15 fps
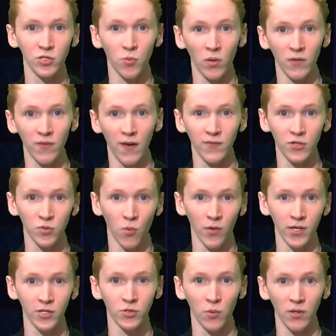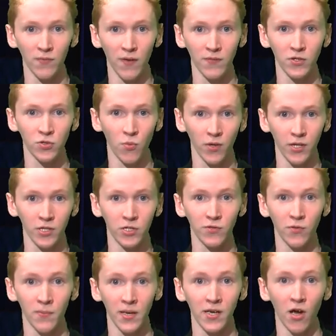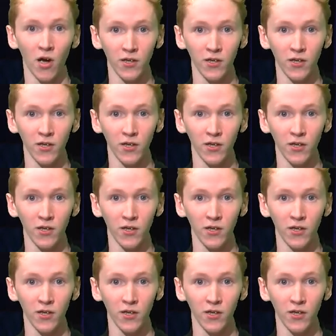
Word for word: 25-20, 25-20 to remain